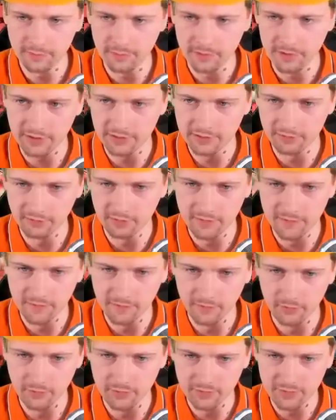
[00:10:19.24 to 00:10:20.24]
We get the
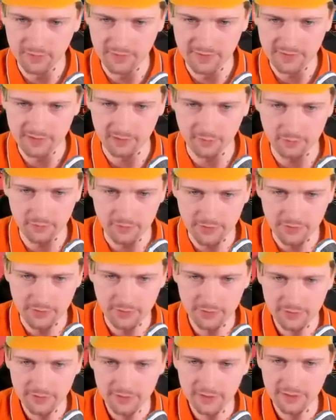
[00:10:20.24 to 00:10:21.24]
reinforcements closer.